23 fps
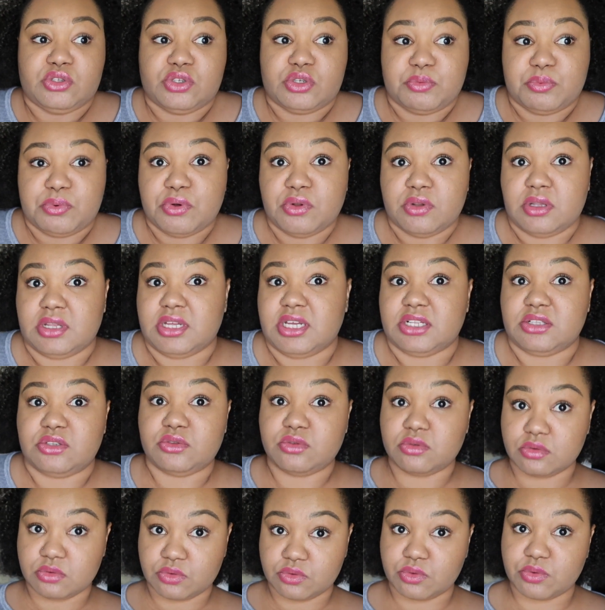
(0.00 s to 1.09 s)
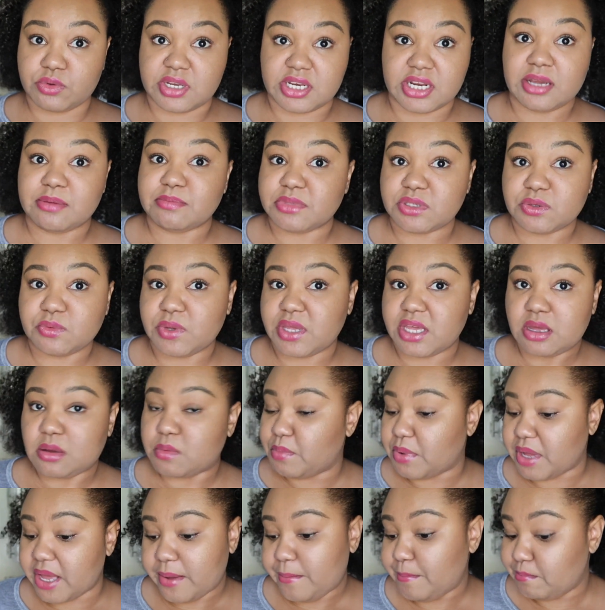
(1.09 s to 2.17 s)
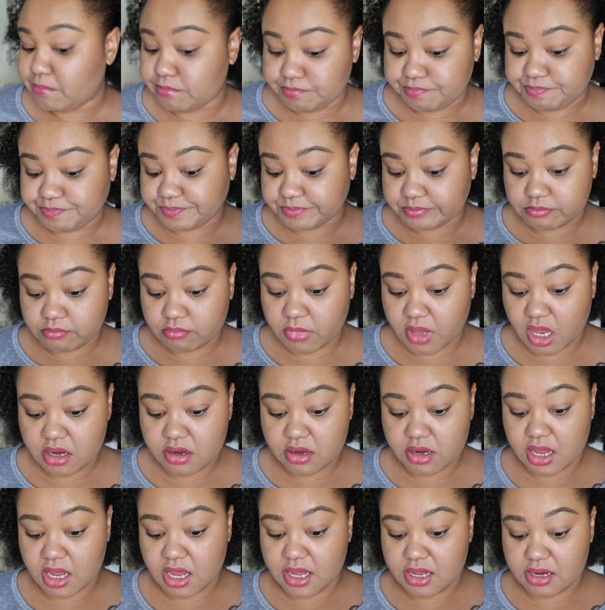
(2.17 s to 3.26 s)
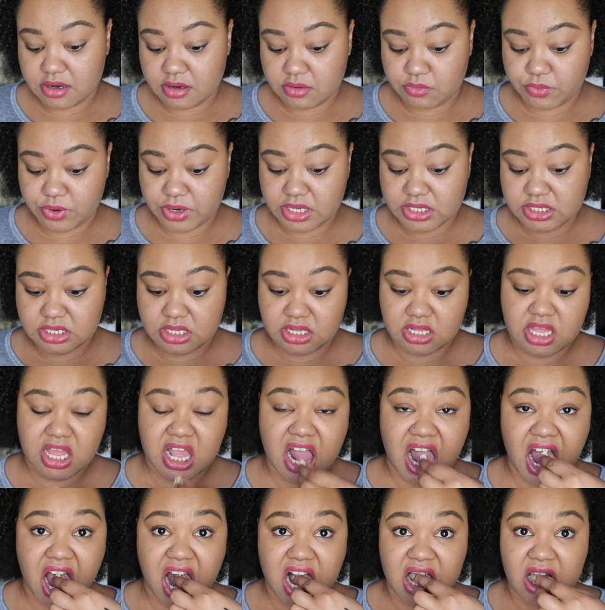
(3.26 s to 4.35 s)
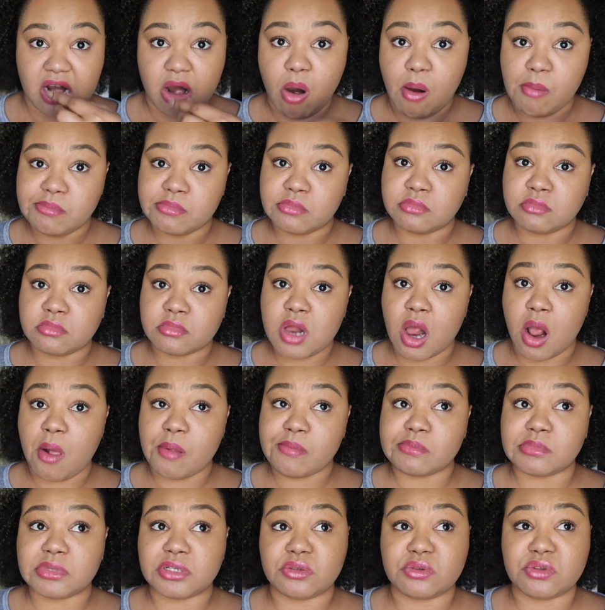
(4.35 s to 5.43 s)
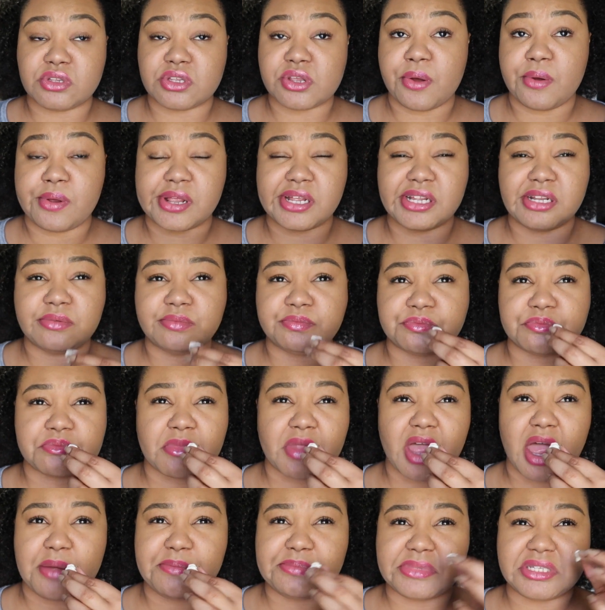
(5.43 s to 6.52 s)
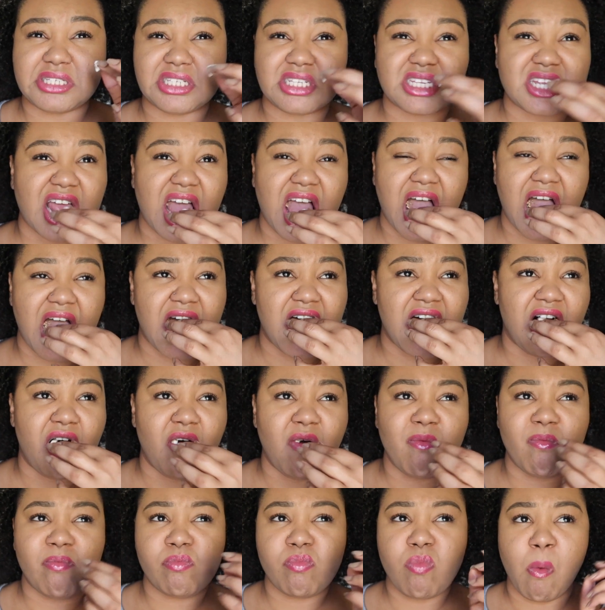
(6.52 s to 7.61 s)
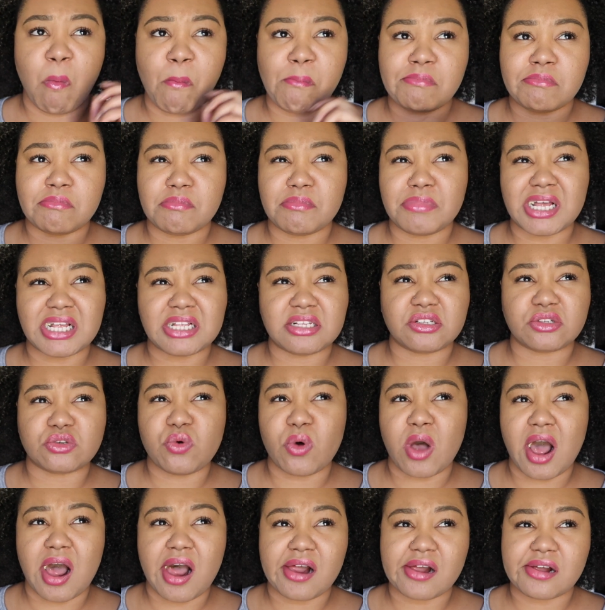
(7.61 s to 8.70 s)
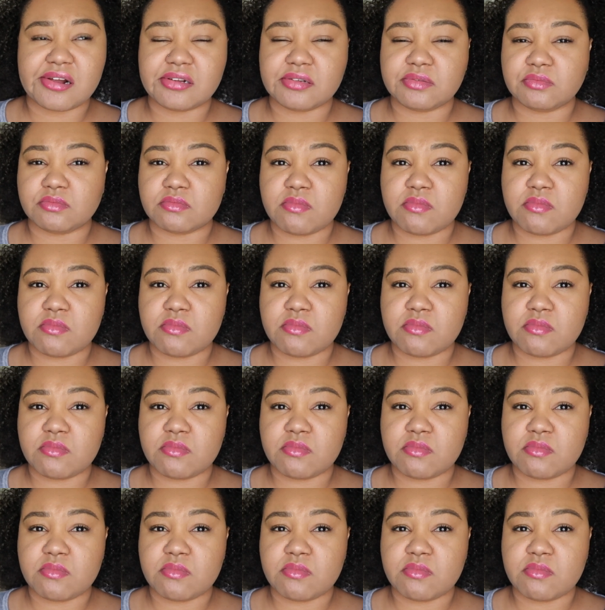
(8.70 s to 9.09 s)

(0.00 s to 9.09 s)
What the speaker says: Chipotle 3 times a week, but not recently. But it was so good. I missed it. Best guac.